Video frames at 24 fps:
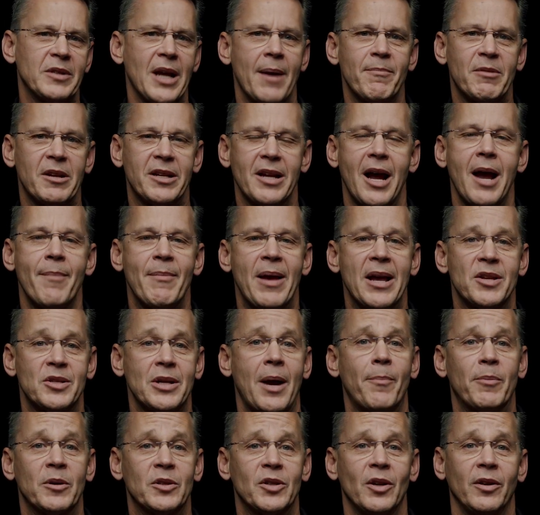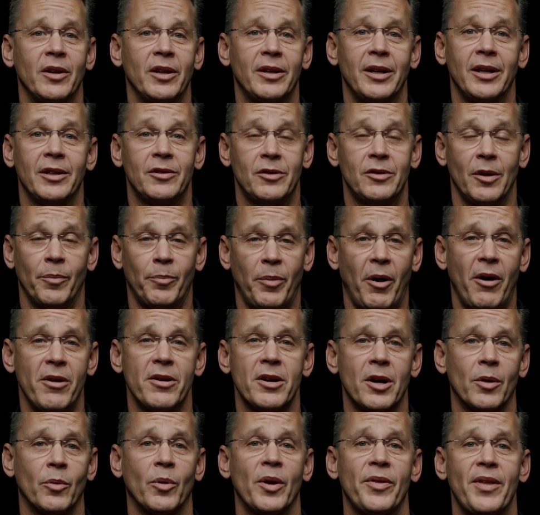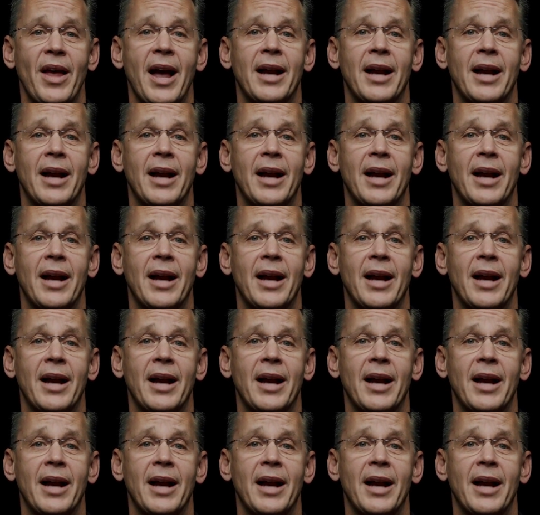time to time has opportunity to partner with